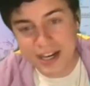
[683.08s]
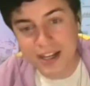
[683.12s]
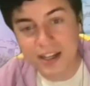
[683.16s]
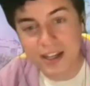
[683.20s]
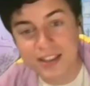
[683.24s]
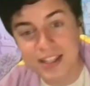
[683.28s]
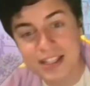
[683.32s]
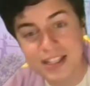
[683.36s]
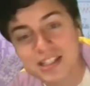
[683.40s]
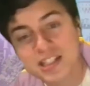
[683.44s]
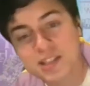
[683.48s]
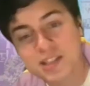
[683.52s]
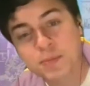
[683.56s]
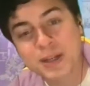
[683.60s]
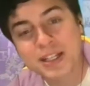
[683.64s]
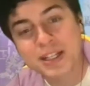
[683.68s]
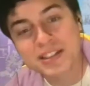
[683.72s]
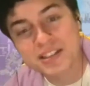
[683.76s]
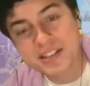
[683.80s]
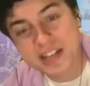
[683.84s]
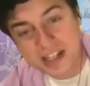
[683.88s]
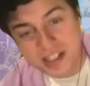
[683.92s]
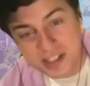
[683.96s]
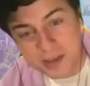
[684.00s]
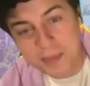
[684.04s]
this has been
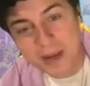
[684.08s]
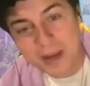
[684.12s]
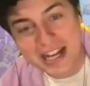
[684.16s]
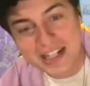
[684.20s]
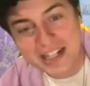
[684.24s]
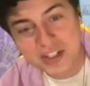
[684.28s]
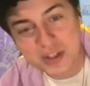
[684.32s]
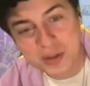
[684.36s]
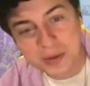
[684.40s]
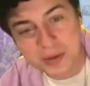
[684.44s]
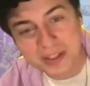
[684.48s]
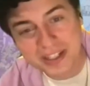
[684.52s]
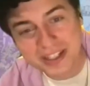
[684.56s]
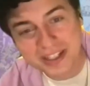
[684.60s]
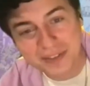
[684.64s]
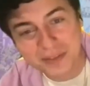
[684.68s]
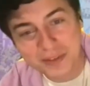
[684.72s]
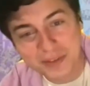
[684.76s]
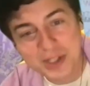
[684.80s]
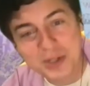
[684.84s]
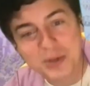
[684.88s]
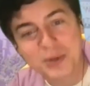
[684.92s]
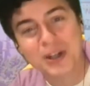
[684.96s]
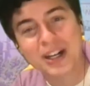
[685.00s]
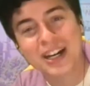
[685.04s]
such a magical
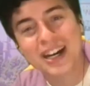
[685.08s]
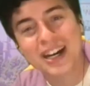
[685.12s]
interview.